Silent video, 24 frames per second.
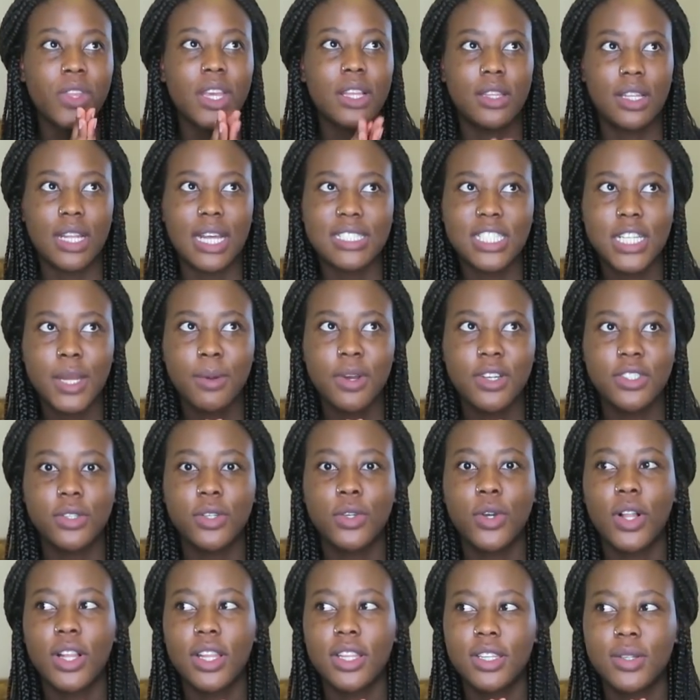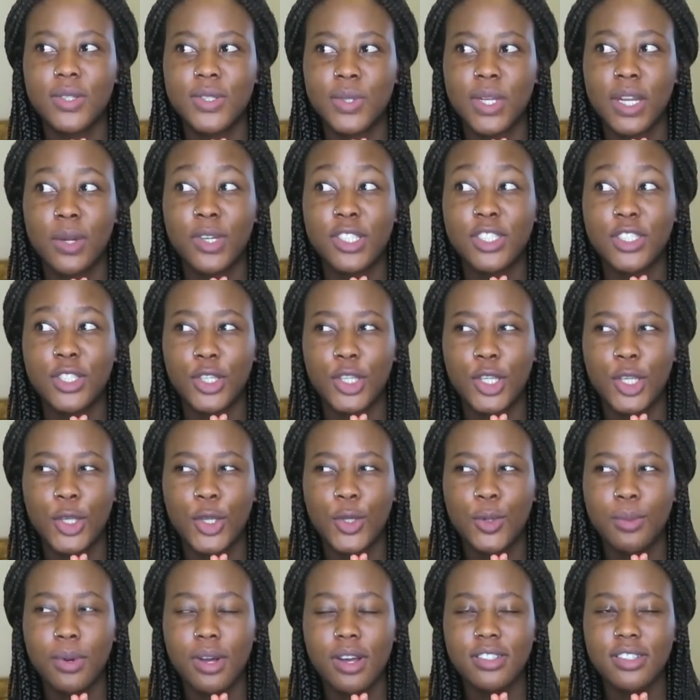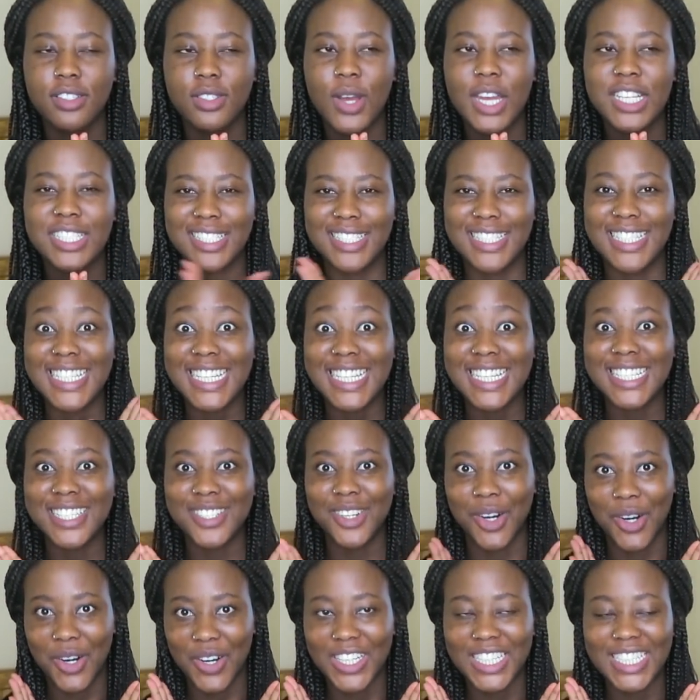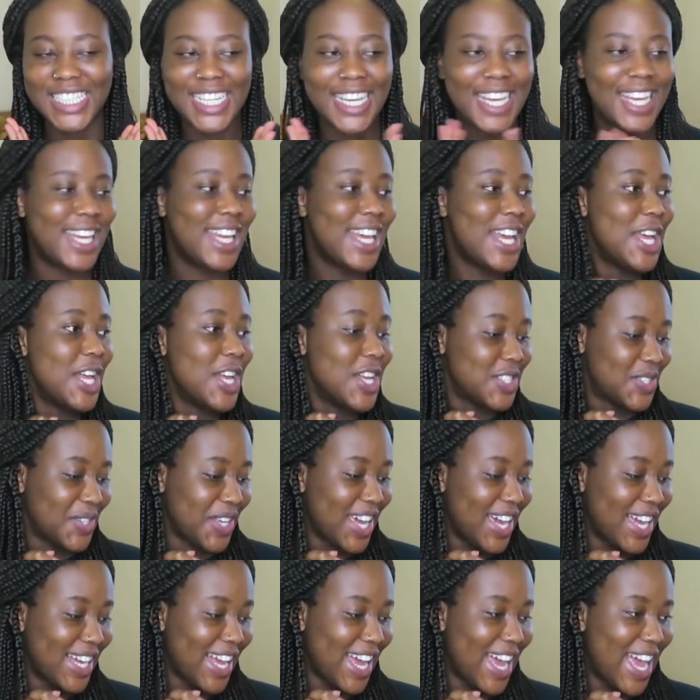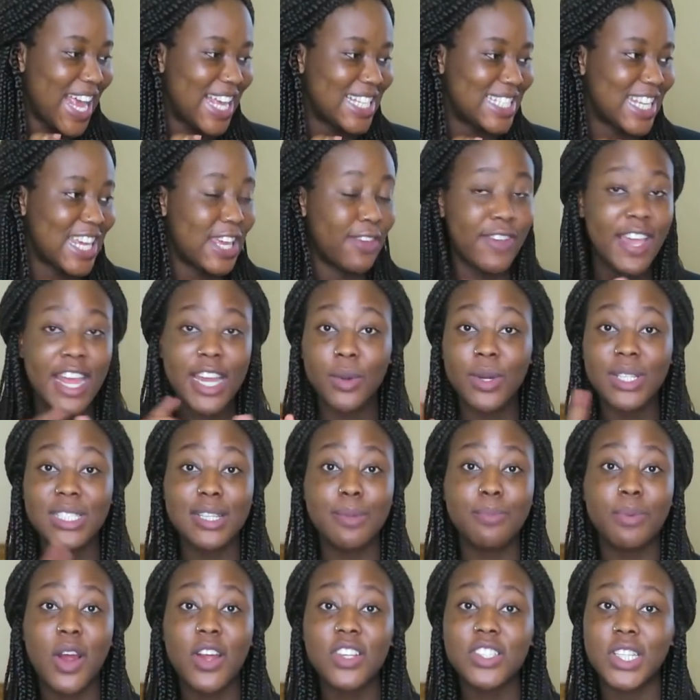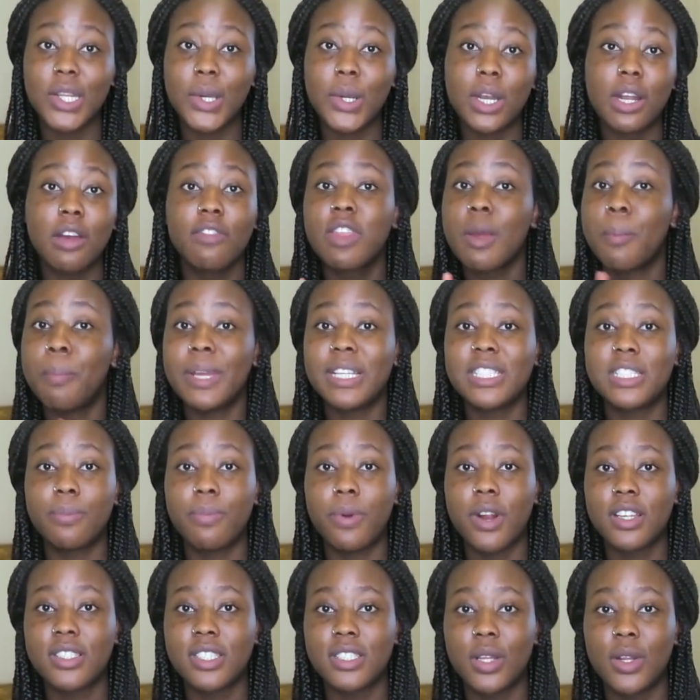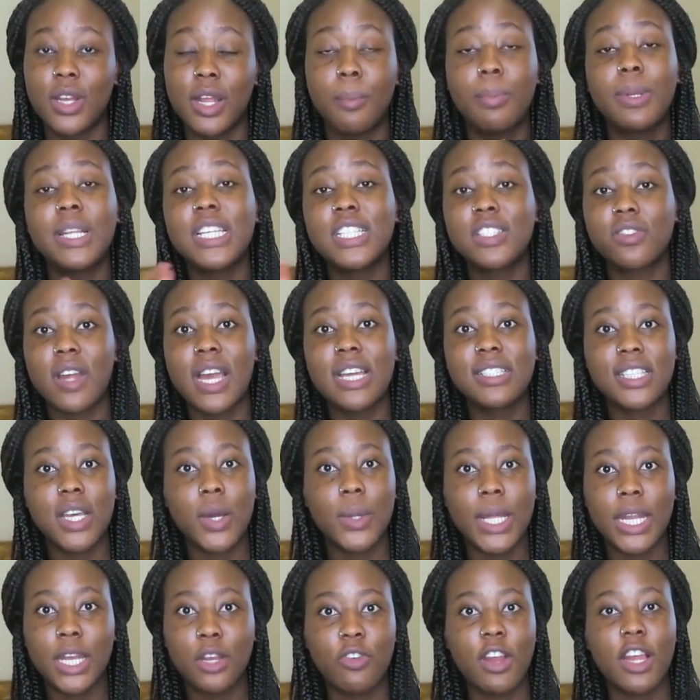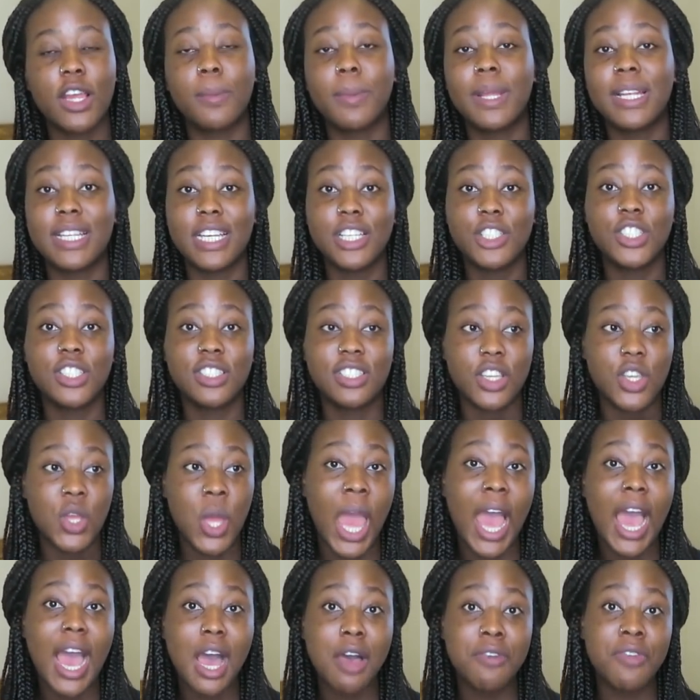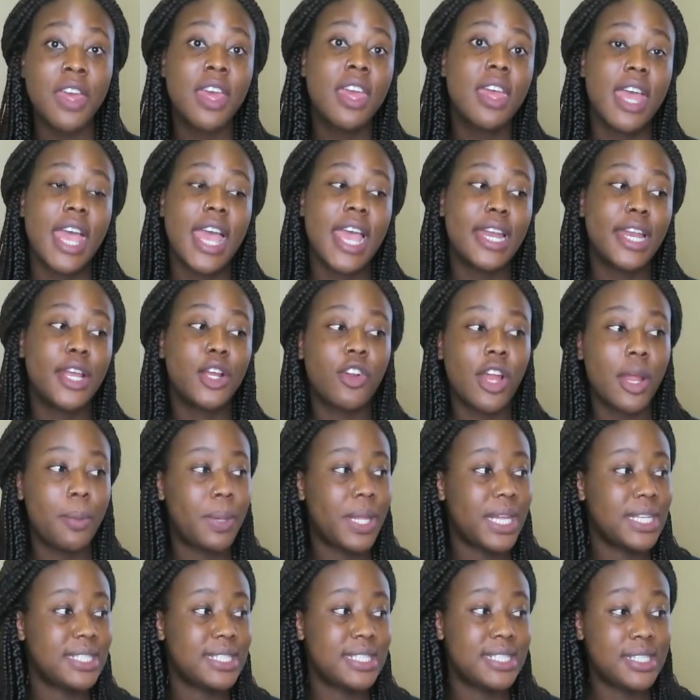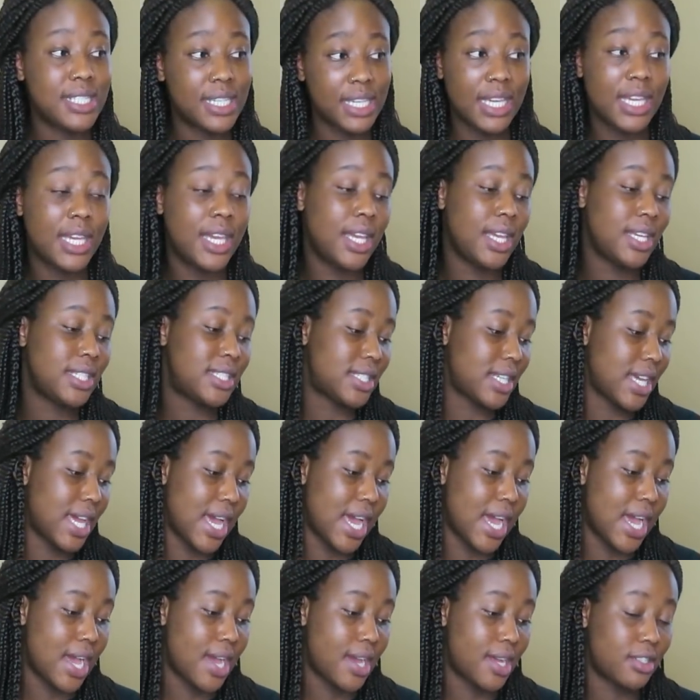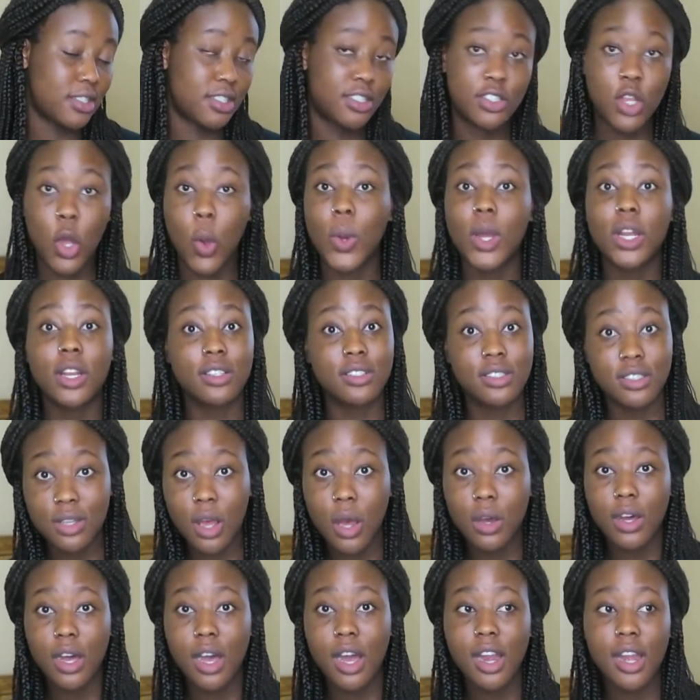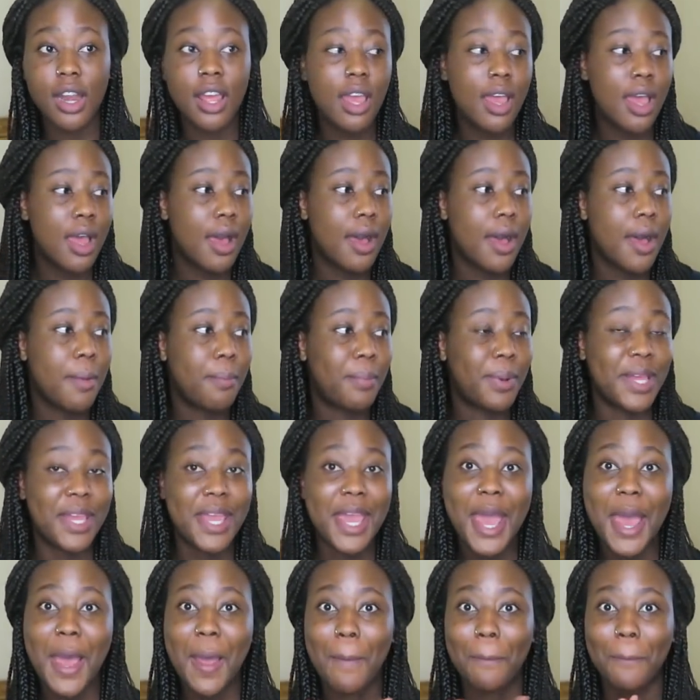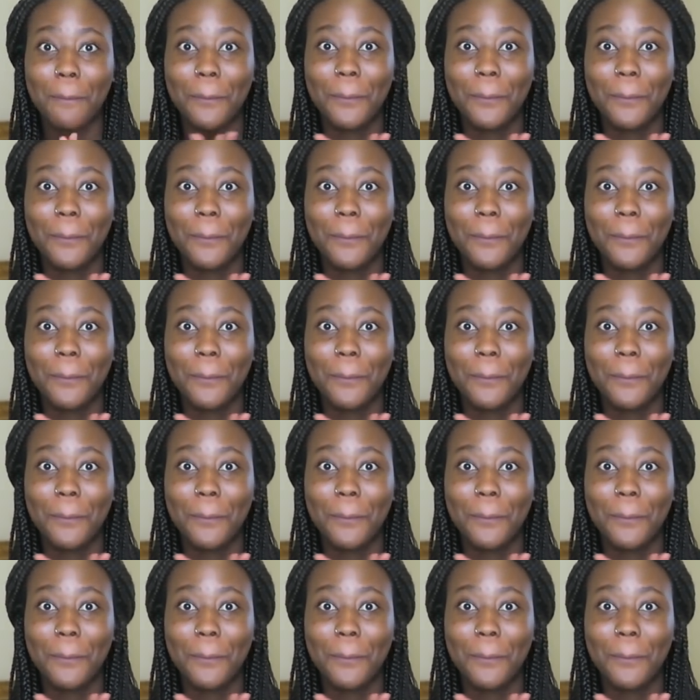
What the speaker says: The last time I was on holiday was when I went to Cuba, so I just need a holiday. So yeah guys, if anyone's in Barcelona, if they've been to Barcelona, please write down any recommendations that you have, any great places to eat, and so on and so on. But yeah.